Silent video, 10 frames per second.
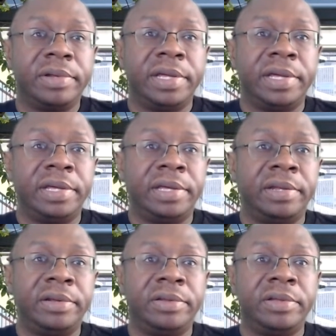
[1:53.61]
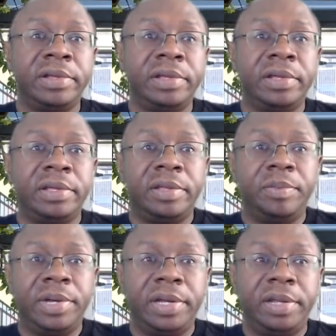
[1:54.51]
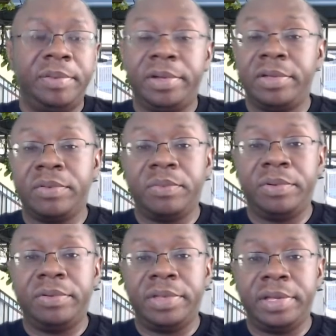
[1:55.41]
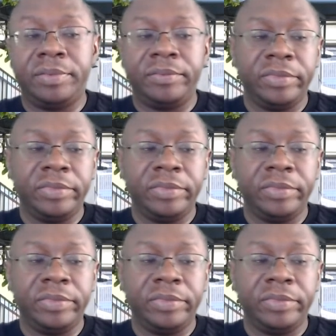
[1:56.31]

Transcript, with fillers: and the pandemic is a real thing.